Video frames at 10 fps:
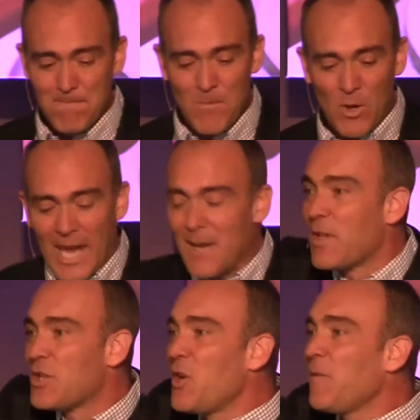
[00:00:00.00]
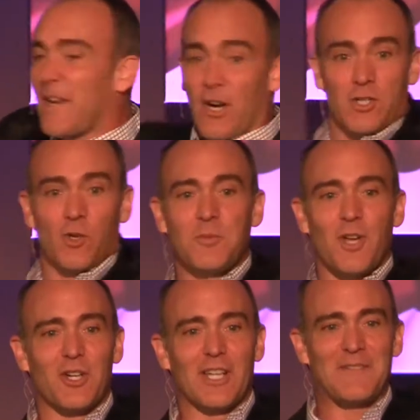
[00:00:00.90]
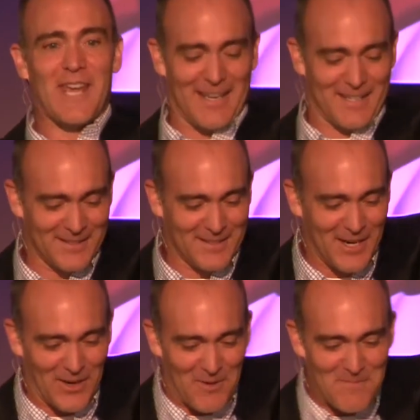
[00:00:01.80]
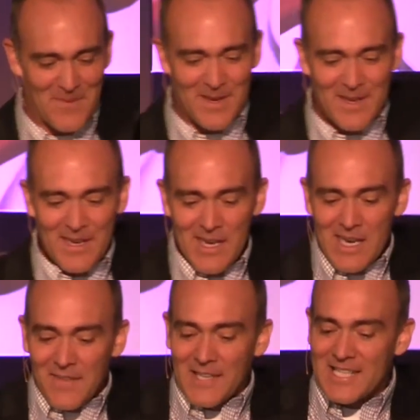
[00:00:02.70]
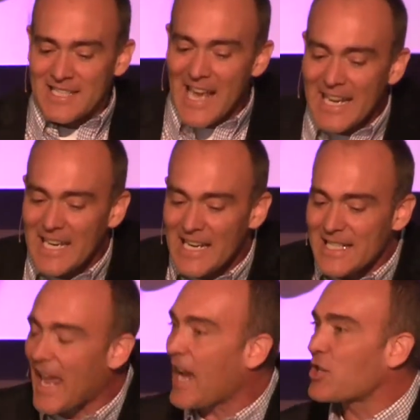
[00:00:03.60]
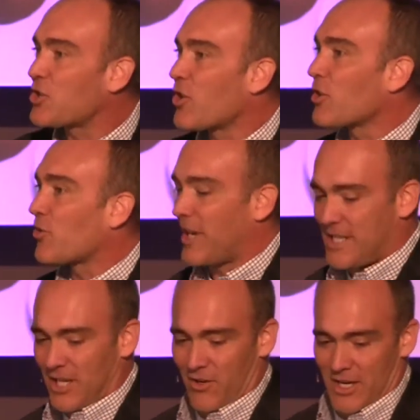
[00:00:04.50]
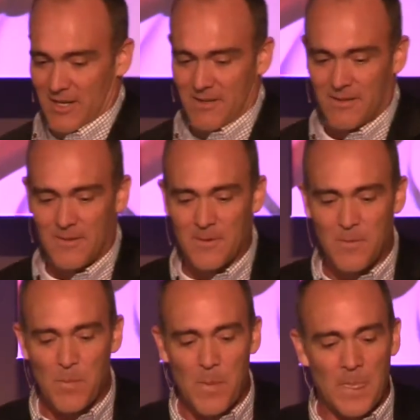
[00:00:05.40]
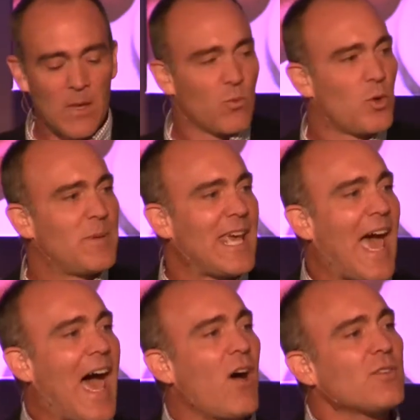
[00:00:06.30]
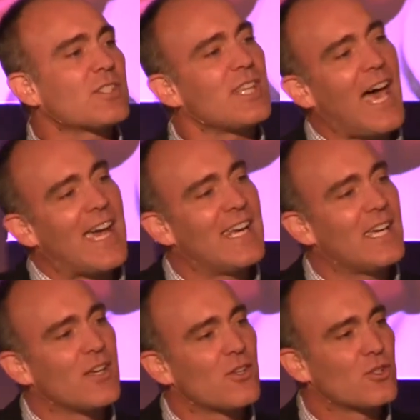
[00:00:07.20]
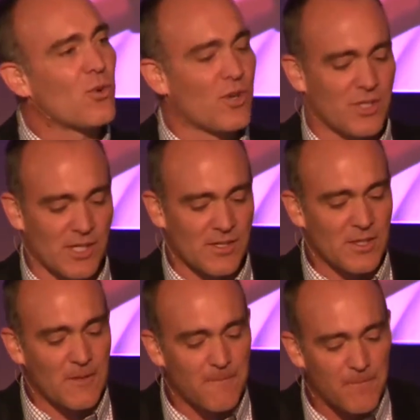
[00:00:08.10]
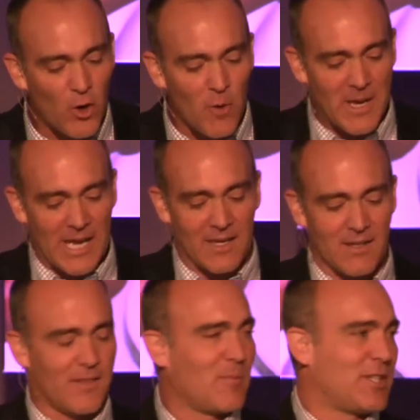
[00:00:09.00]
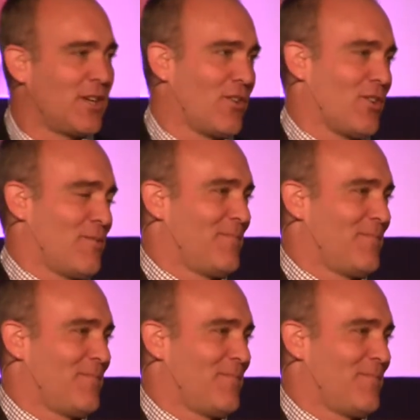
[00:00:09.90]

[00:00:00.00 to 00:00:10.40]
Okay, two fingers, oops, on your left hand. There you go. The second external criterion would be outside sources confirming the material.